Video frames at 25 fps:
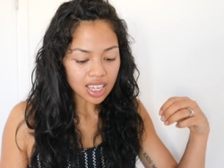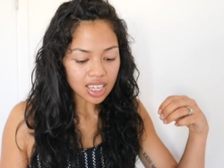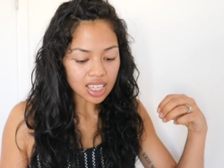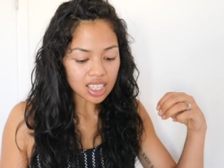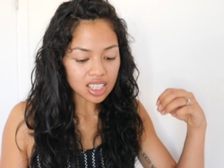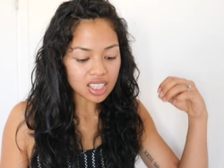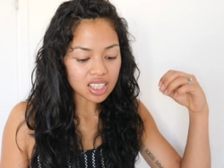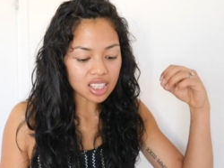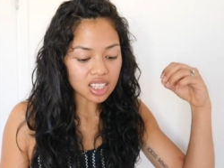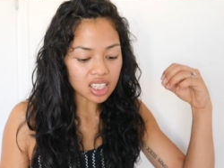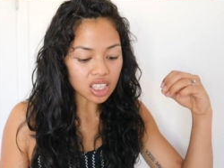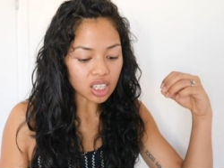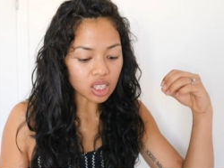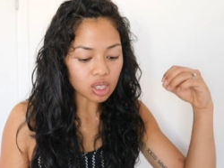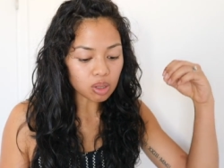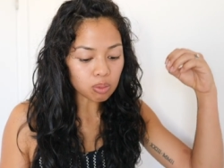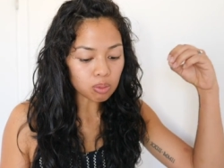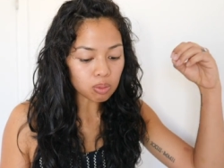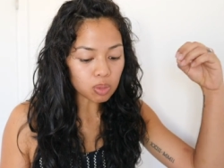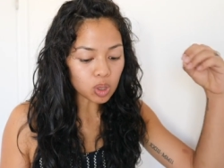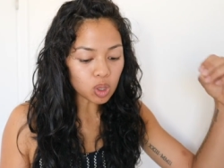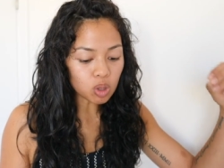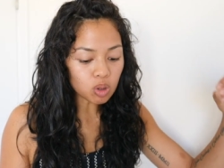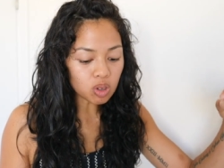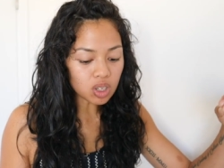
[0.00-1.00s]
It's the
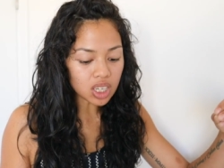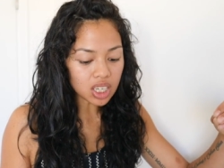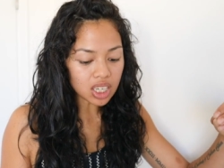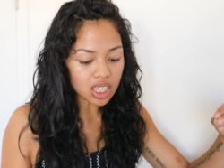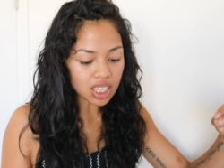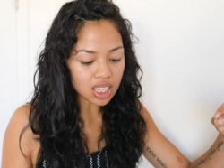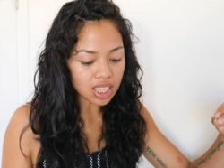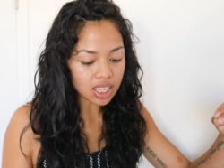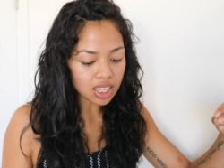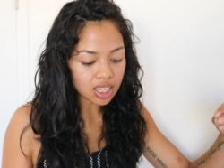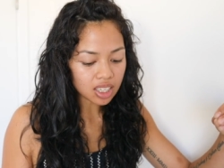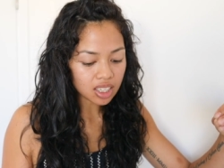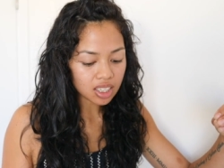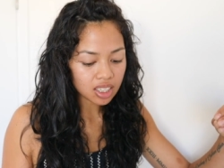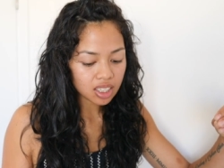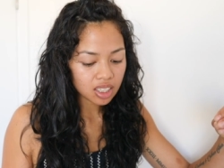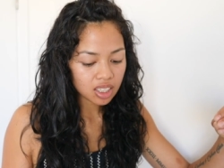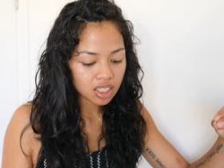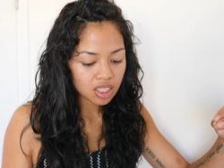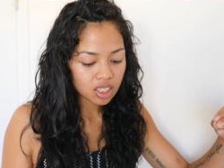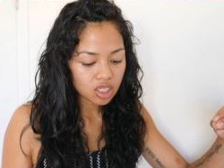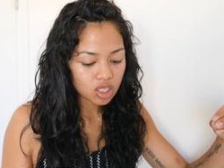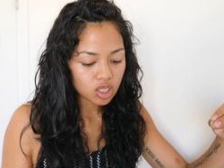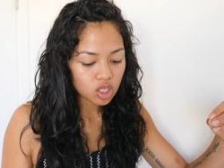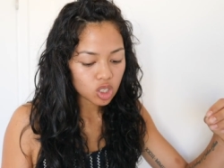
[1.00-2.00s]
immunity
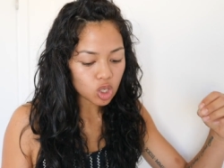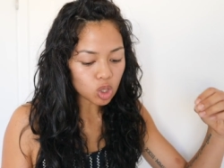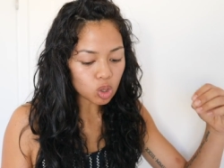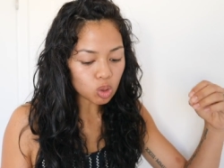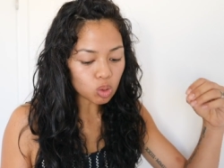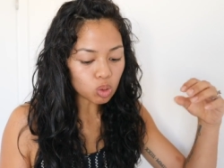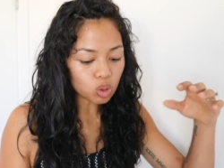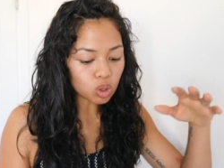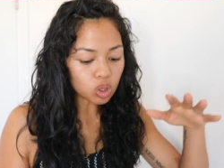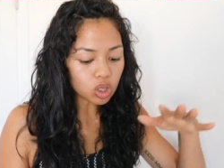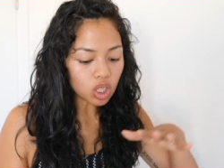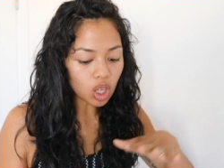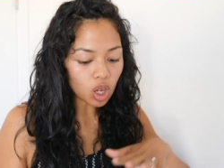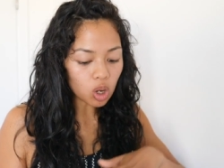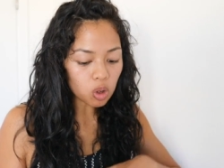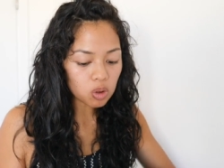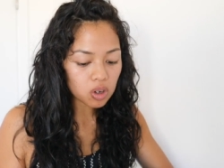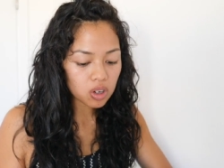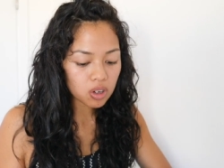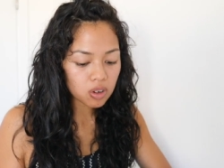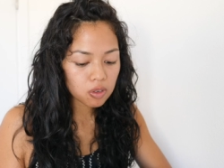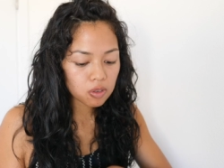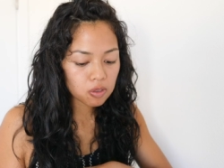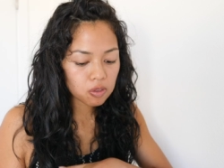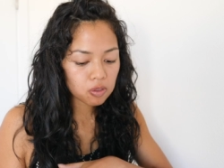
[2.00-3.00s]
to
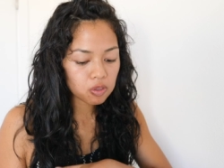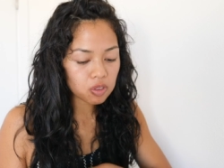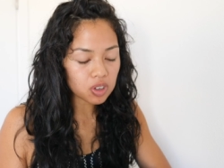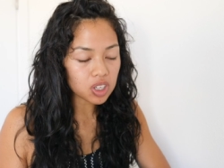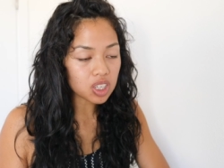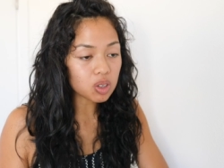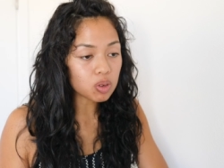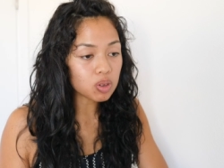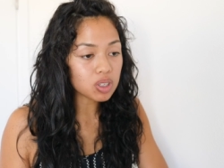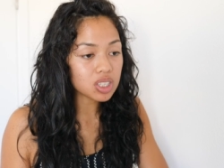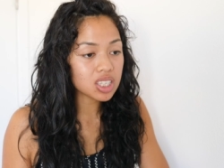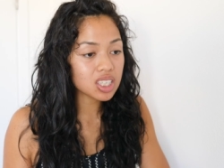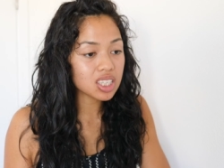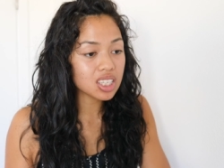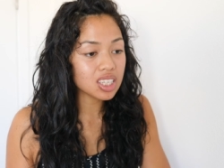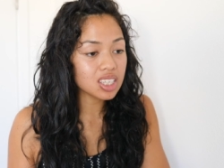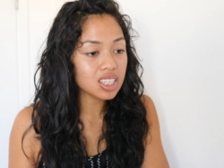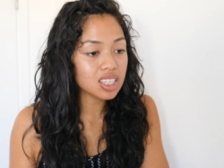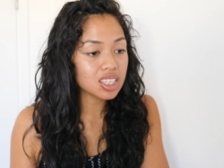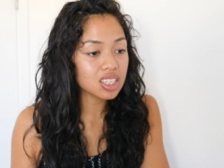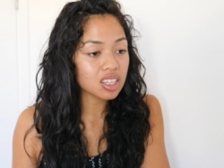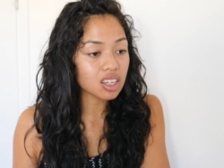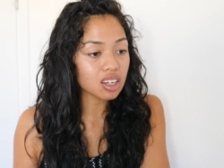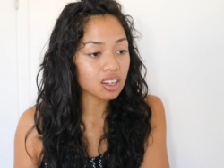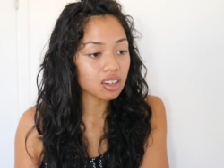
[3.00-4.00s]
lower
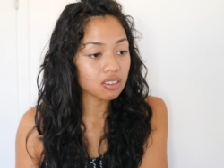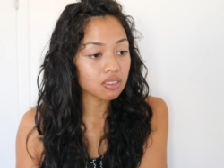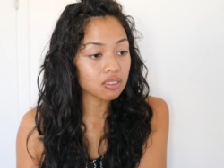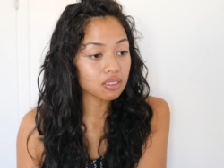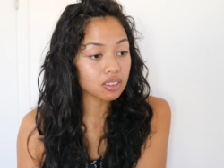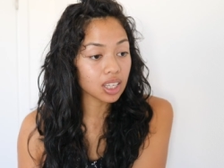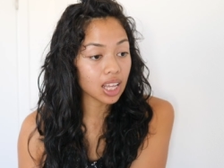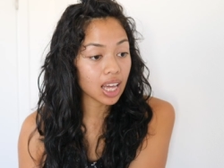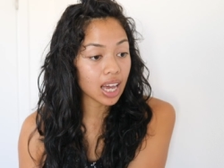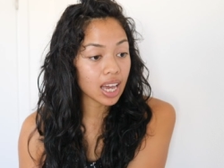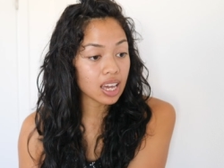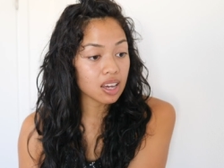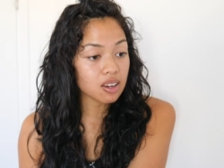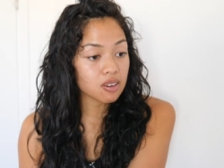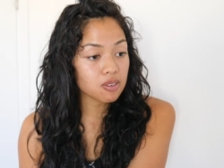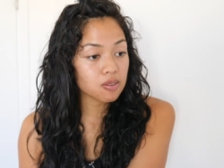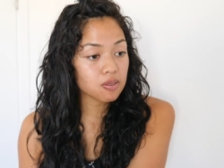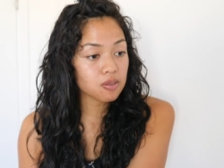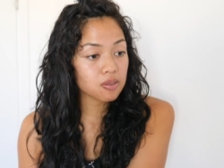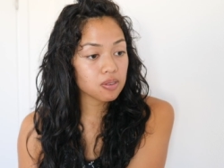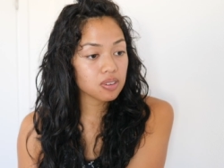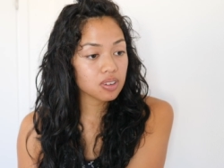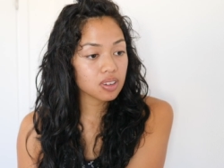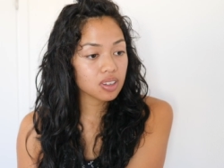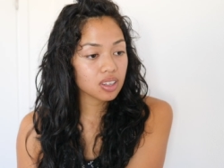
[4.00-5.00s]
frequencies of
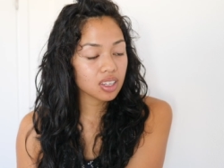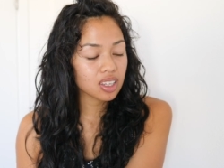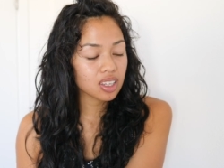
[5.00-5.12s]
life.